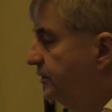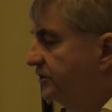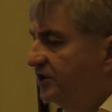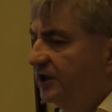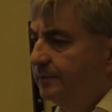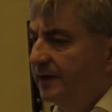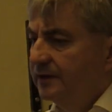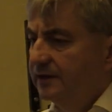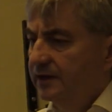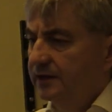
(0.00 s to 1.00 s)
The
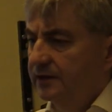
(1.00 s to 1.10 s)
treatment